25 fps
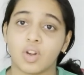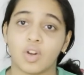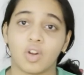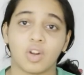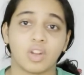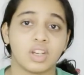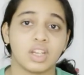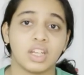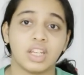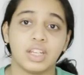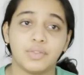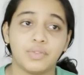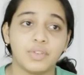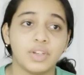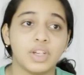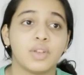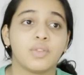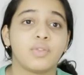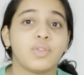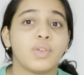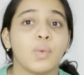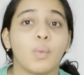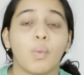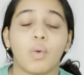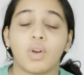or even
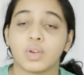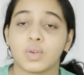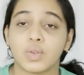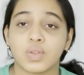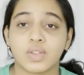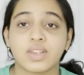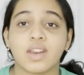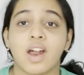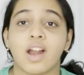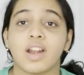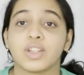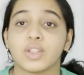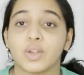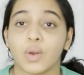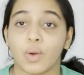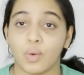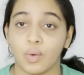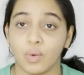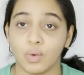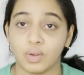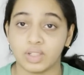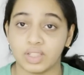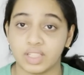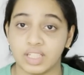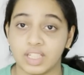if you want to start your
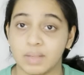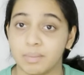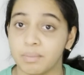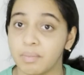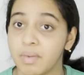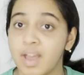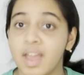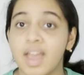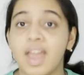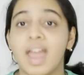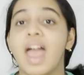own team.